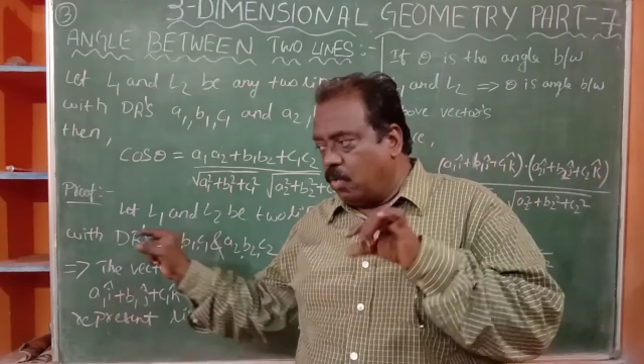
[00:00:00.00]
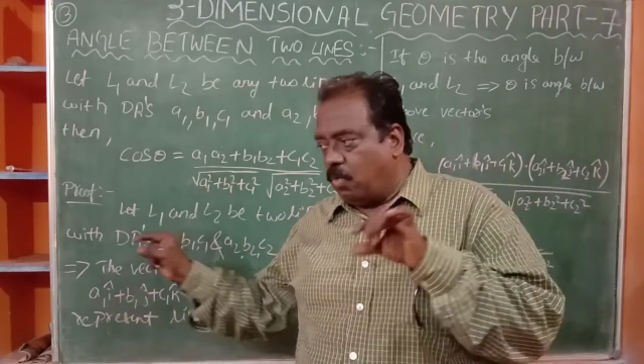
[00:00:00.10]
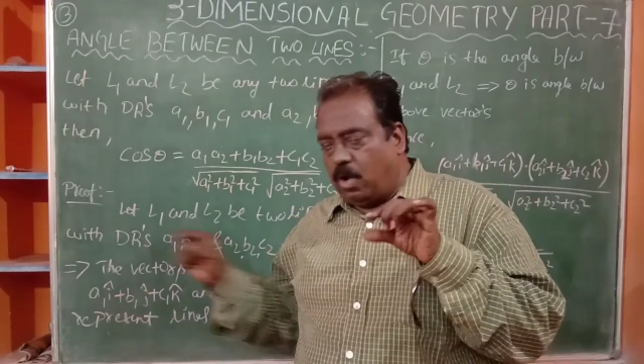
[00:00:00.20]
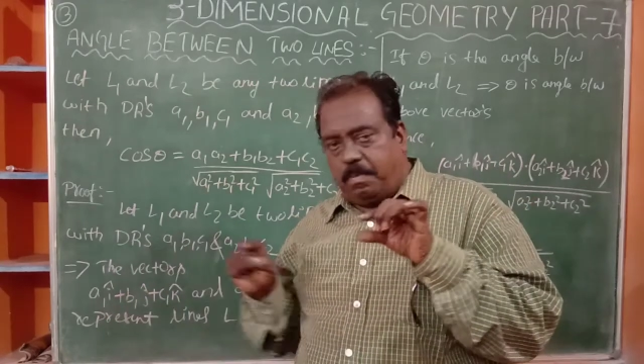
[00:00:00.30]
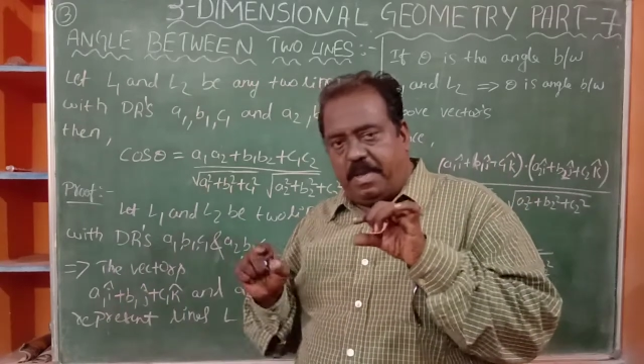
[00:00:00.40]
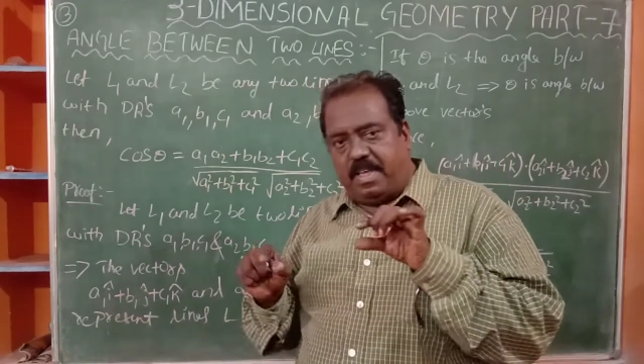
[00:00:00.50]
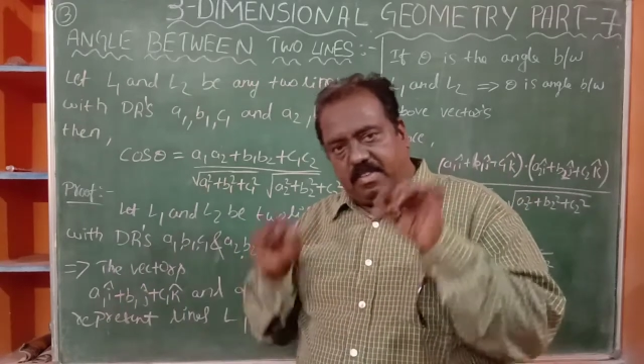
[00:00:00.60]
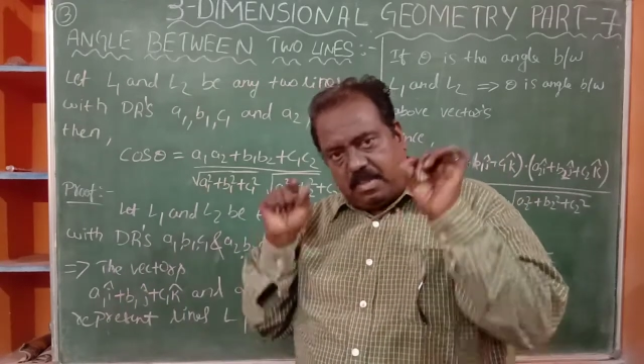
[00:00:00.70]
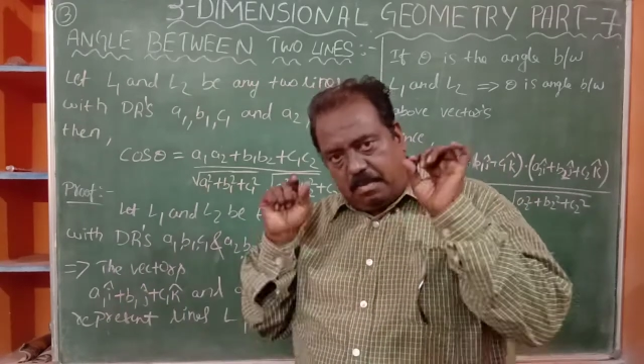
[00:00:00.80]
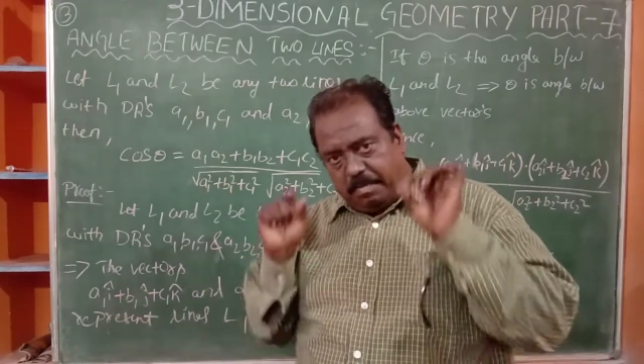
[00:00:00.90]
OB a
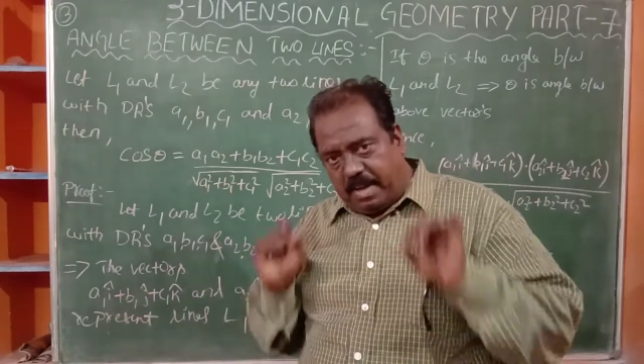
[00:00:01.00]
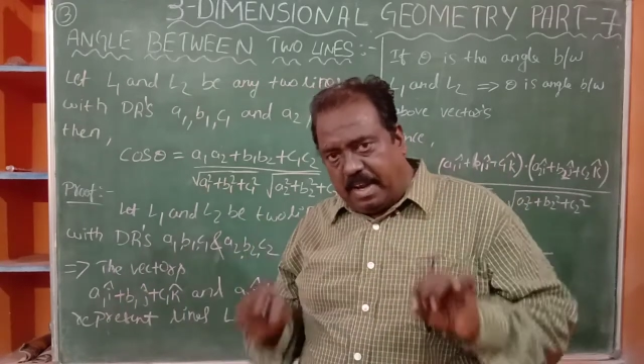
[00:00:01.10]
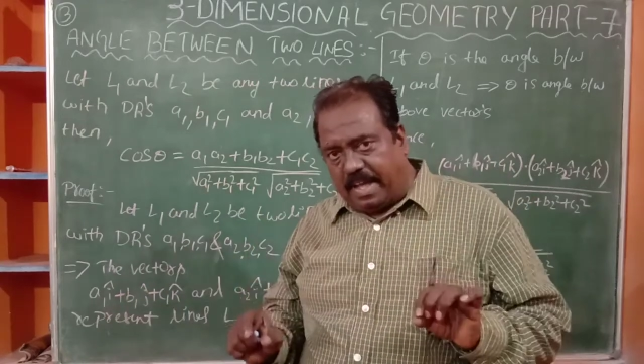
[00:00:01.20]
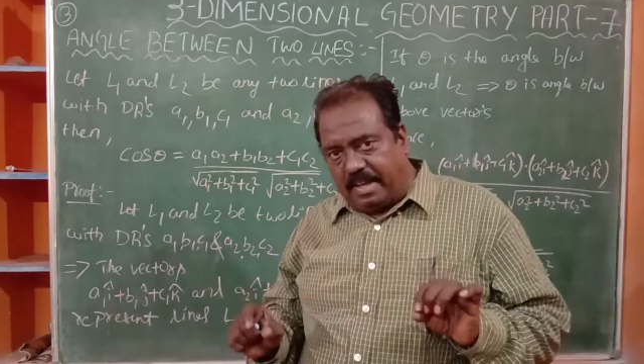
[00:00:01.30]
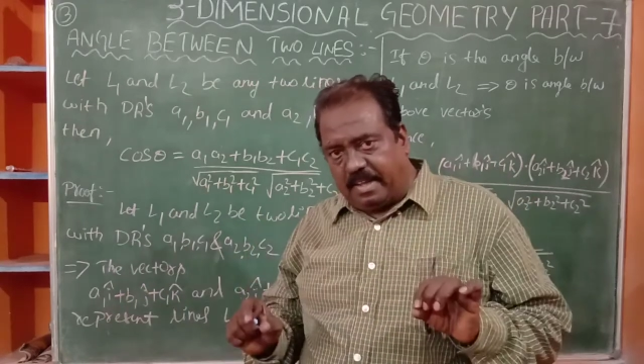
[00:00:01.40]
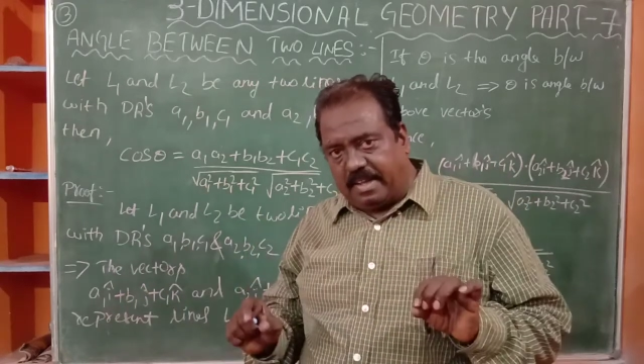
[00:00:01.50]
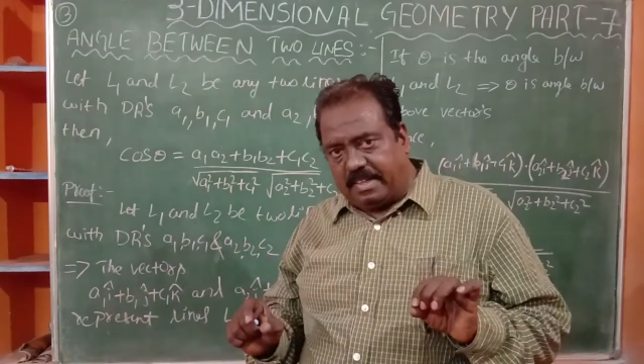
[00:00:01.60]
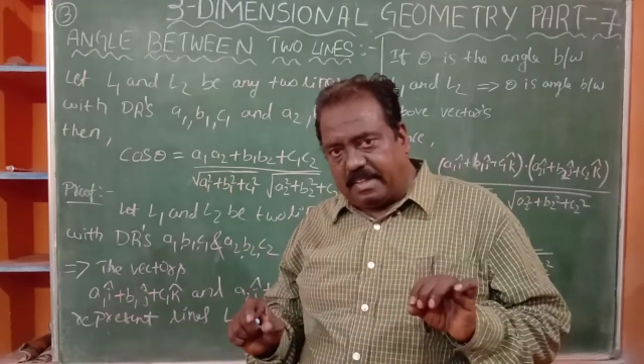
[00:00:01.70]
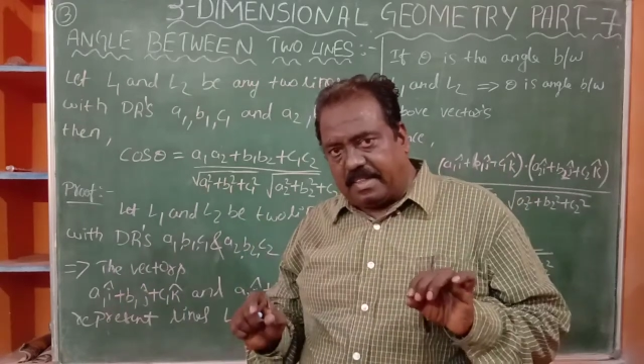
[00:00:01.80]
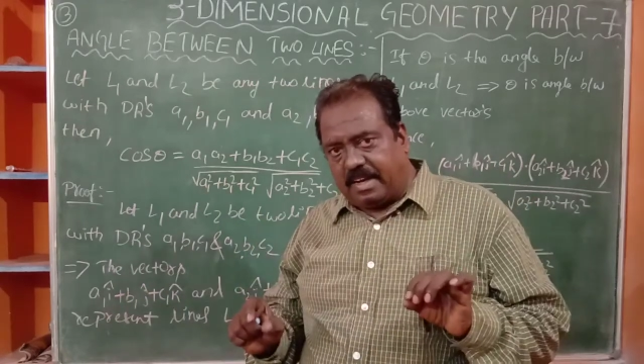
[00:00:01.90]
simply line in
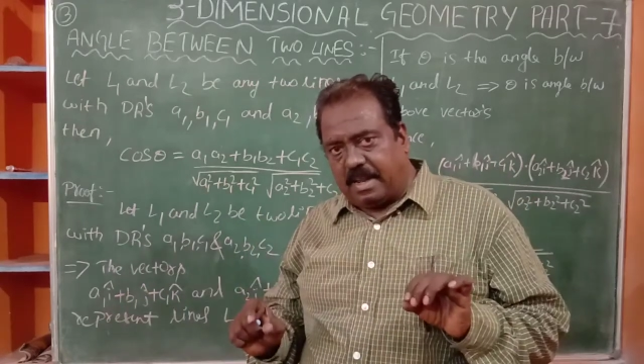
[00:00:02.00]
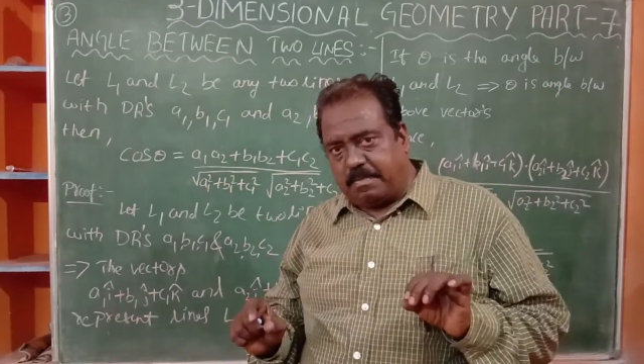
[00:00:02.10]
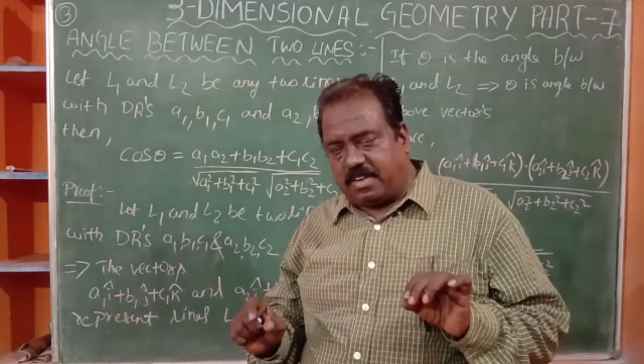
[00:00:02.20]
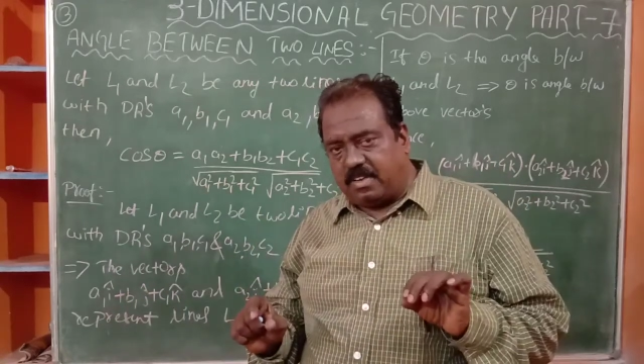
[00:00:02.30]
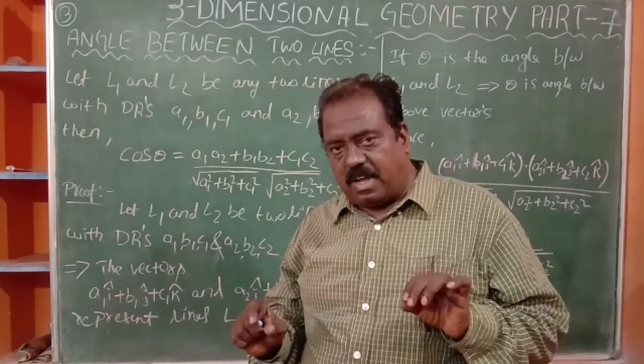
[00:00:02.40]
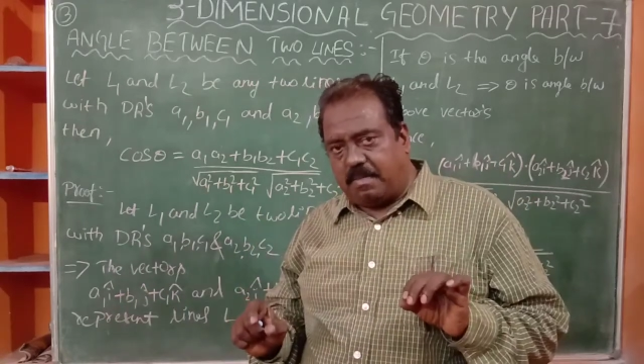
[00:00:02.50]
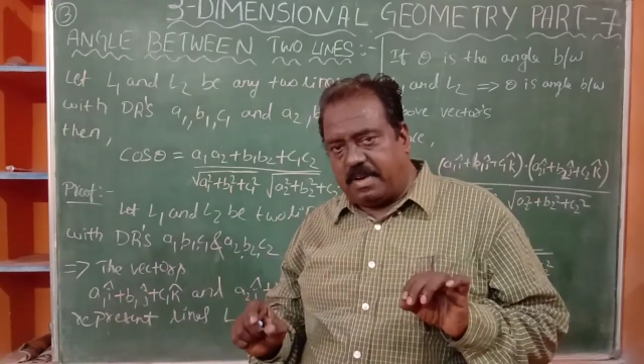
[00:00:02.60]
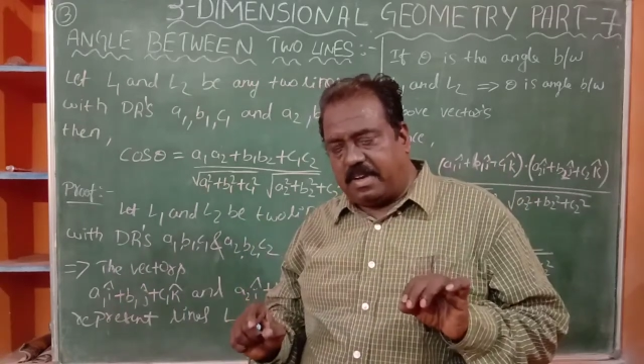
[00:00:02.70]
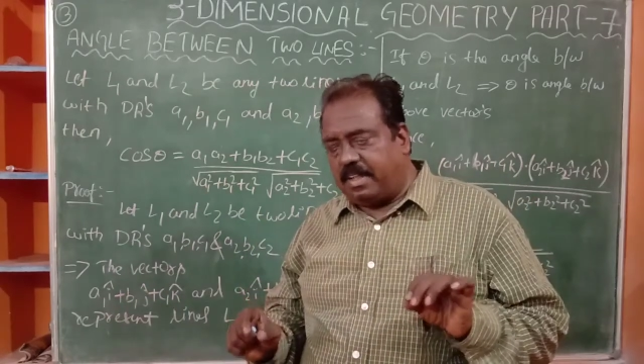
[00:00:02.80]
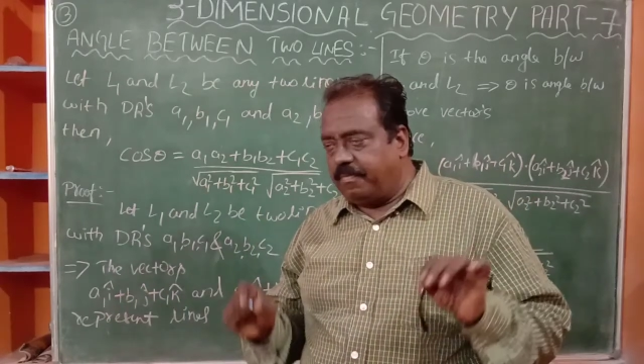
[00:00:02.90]
the three-dimensional
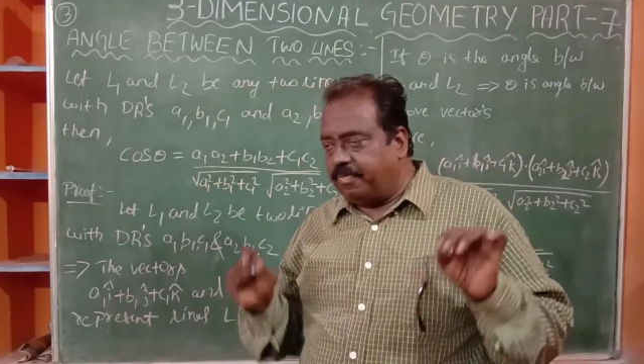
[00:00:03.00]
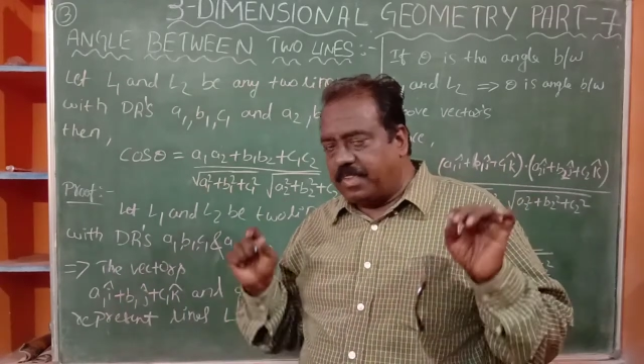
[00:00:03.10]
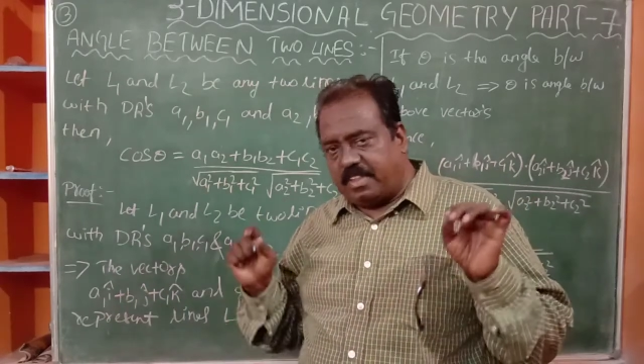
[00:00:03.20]
geometry,